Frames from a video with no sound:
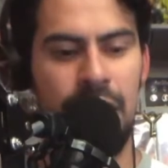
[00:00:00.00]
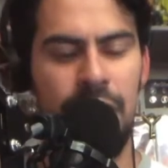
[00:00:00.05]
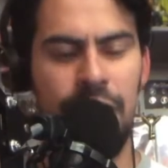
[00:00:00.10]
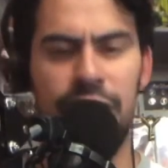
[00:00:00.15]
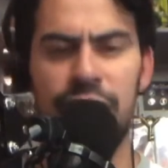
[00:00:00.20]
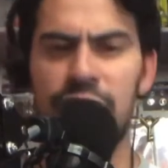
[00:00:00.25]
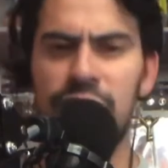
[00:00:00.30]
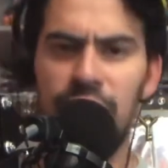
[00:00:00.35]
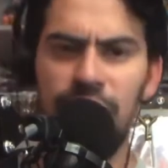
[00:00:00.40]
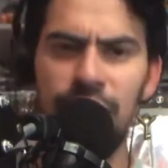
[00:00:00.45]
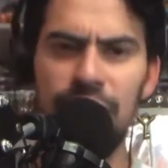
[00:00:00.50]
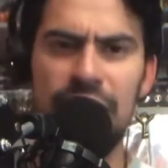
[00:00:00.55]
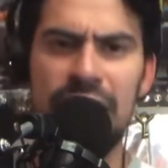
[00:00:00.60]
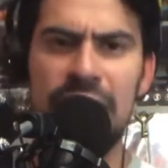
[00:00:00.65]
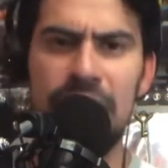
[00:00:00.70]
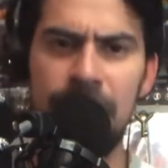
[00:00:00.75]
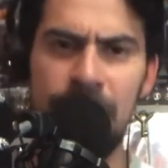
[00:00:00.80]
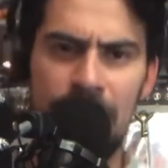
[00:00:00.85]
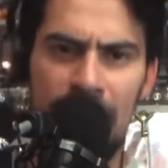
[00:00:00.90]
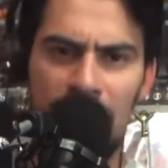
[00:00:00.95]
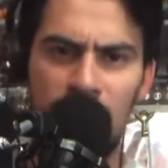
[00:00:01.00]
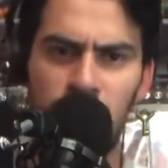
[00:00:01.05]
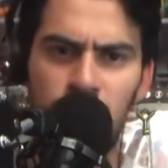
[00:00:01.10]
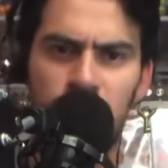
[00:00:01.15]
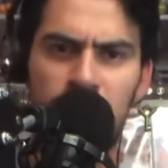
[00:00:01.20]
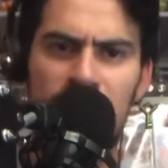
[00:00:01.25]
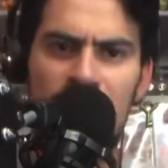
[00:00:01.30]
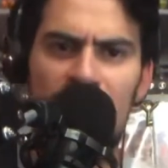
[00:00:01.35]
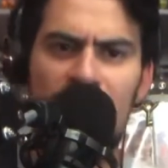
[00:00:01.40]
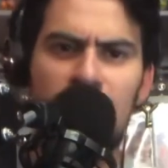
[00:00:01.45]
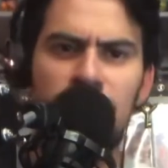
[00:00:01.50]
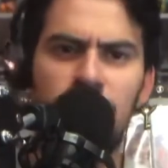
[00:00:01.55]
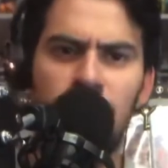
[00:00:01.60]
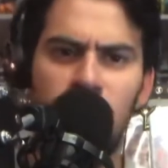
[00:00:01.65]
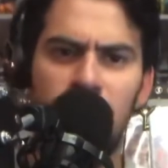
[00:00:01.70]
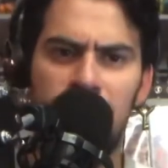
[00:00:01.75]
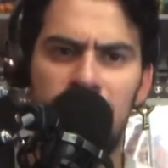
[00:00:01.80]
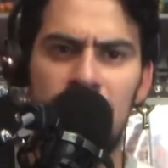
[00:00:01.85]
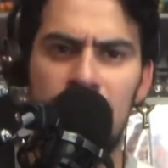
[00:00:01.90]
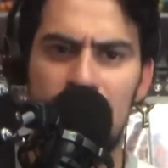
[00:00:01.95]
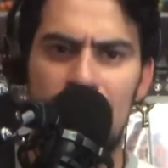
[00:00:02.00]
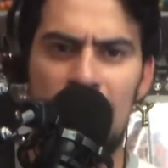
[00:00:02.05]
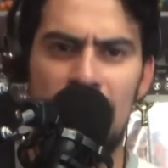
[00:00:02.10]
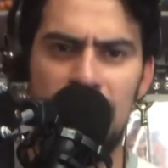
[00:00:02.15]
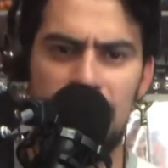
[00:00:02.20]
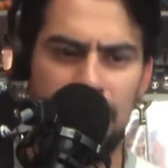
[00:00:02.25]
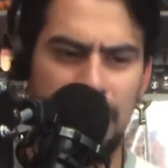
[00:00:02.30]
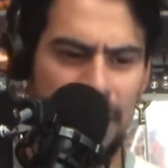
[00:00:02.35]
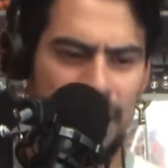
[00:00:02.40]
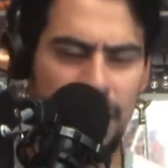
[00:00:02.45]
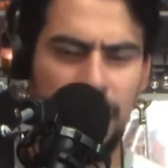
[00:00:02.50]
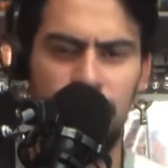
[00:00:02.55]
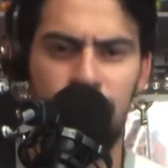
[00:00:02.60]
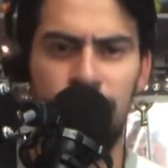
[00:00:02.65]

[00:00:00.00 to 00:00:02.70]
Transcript: for some reason Michael takes off the mask because